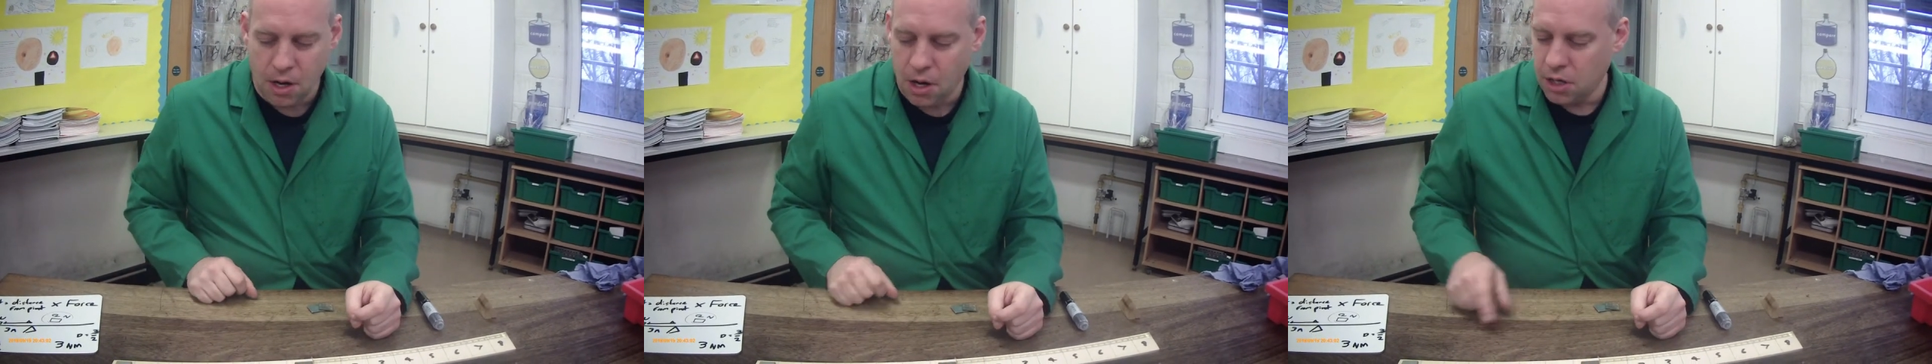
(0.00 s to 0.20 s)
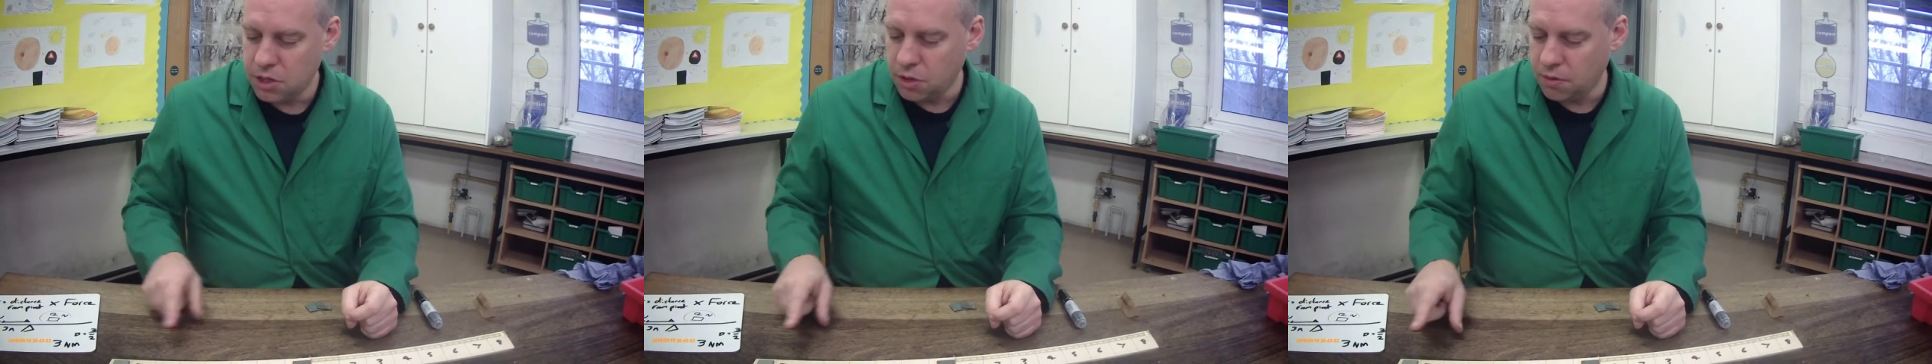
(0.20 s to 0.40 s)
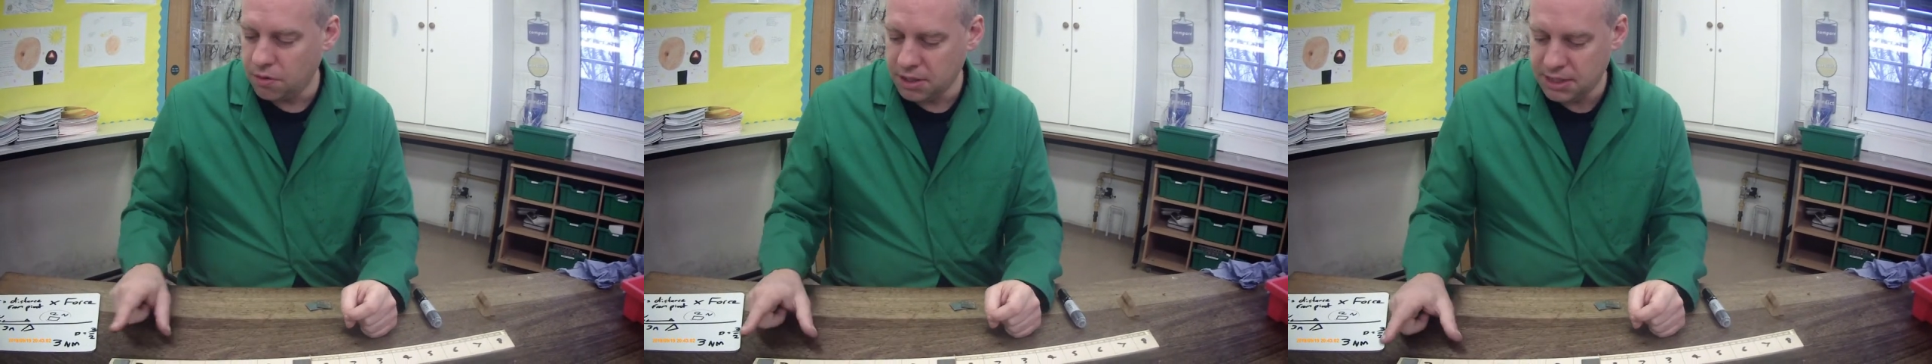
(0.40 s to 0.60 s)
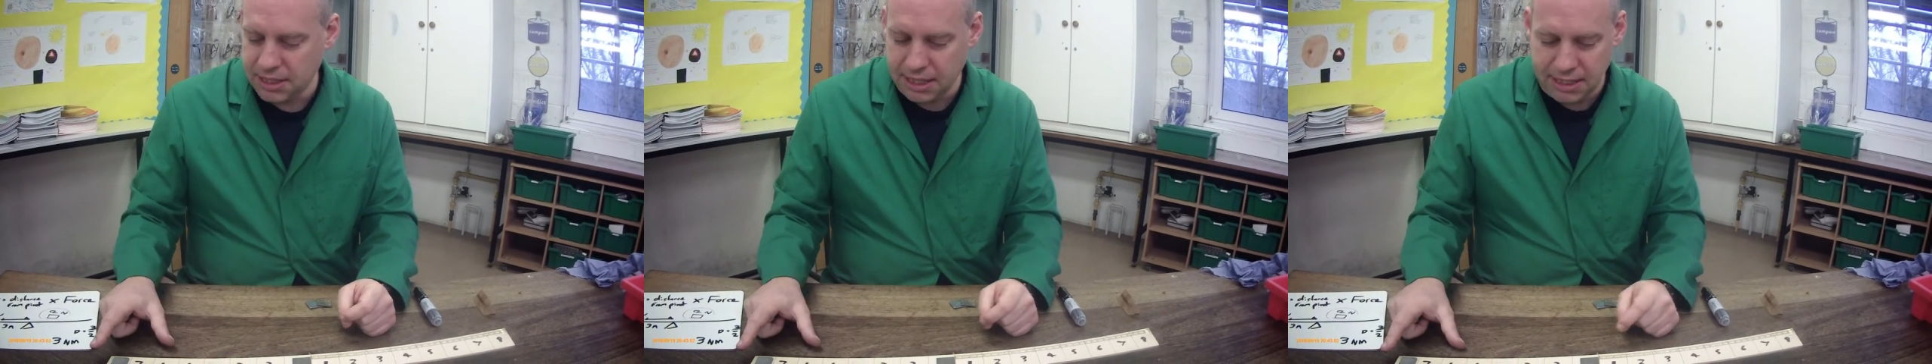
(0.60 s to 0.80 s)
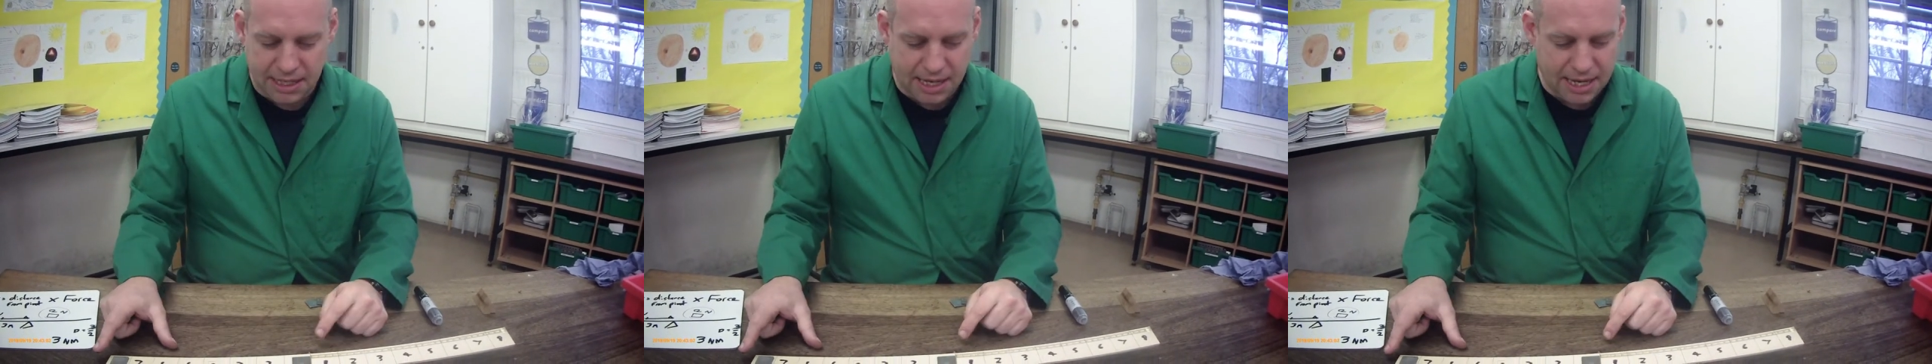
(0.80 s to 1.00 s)
So I've got
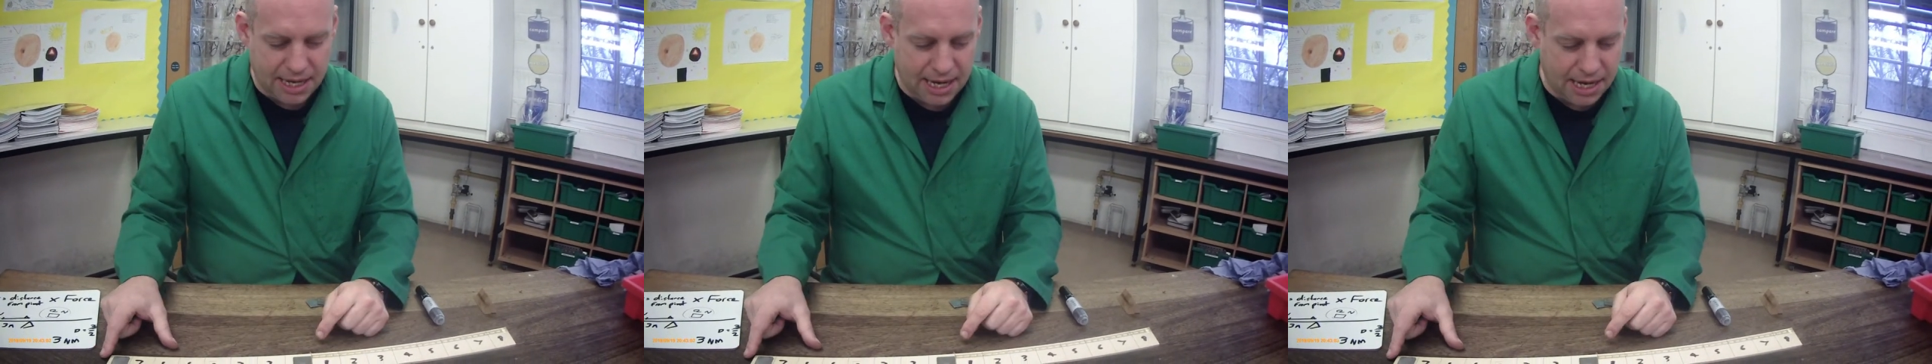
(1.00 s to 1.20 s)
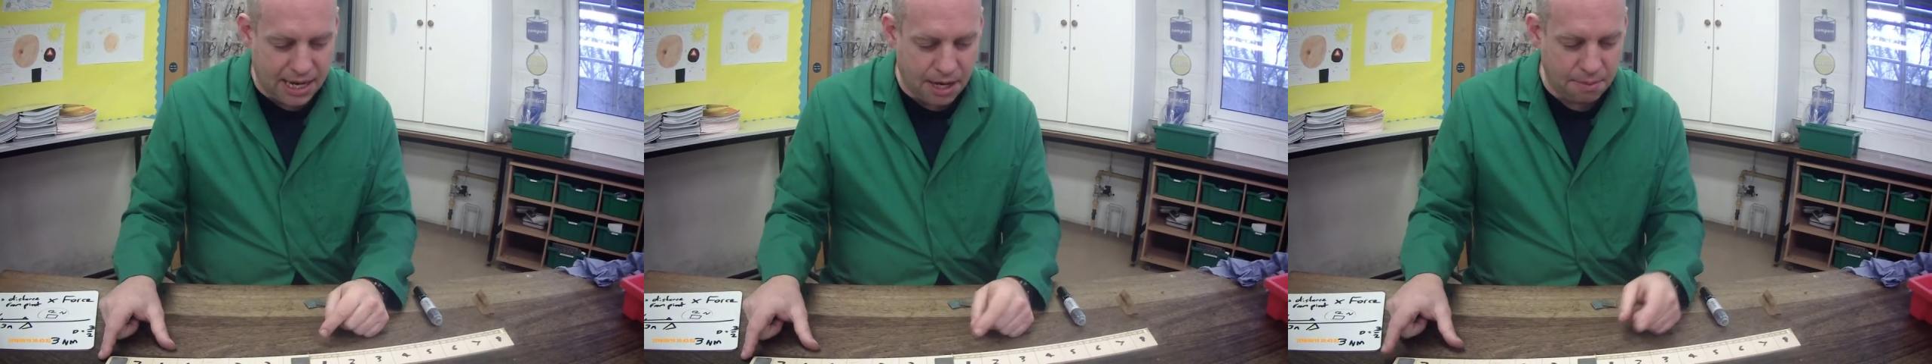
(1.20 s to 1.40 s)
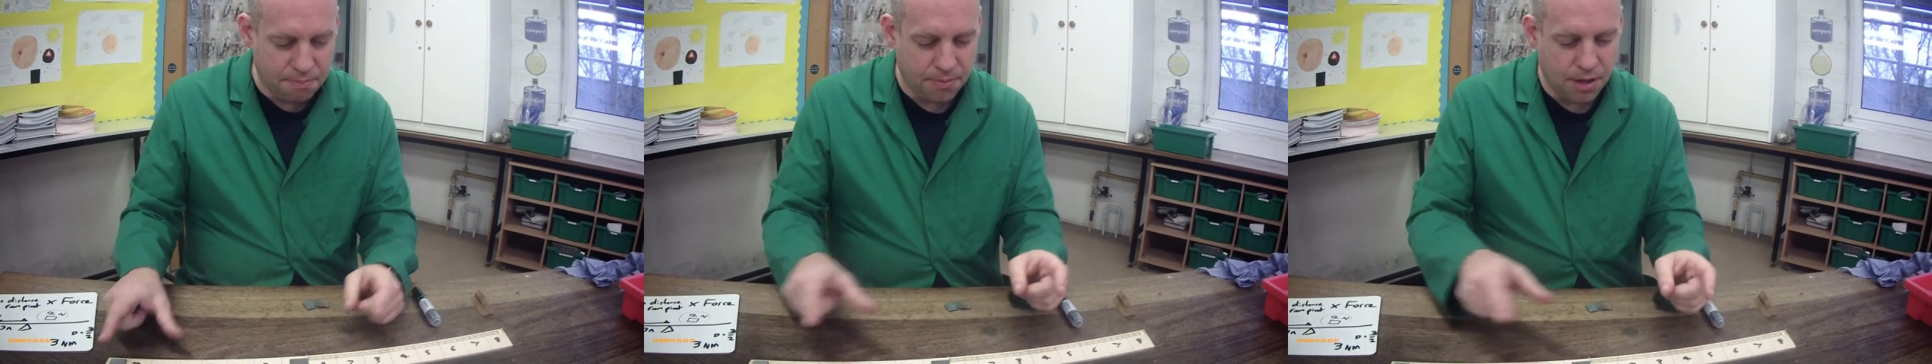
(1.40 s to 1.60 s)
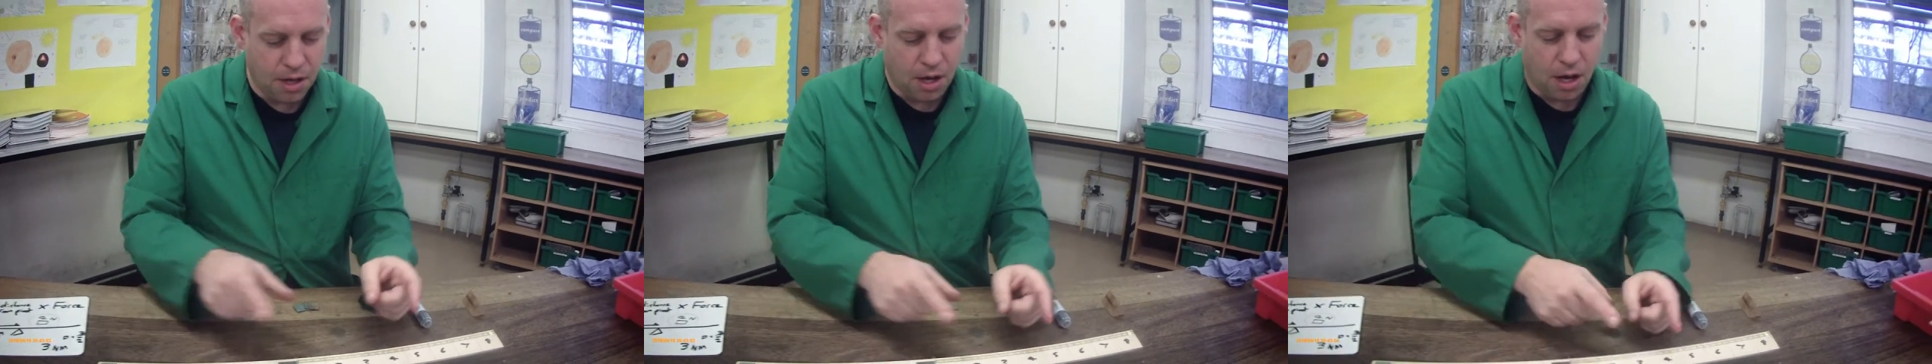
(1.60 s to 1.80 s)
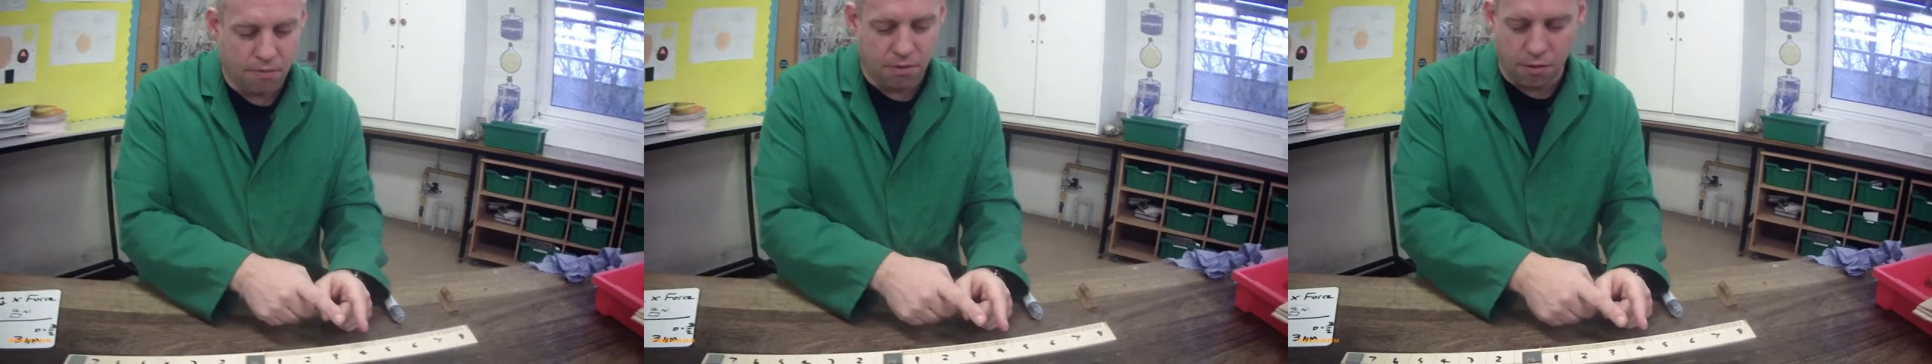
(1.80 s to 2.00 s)
16 here,
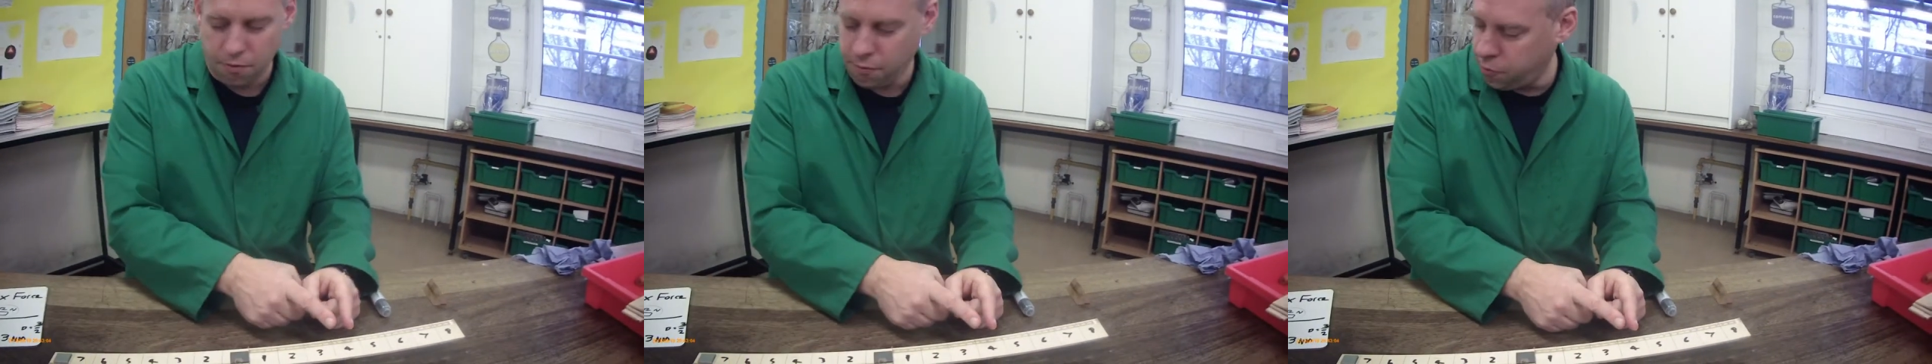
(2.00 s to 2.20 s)
I've got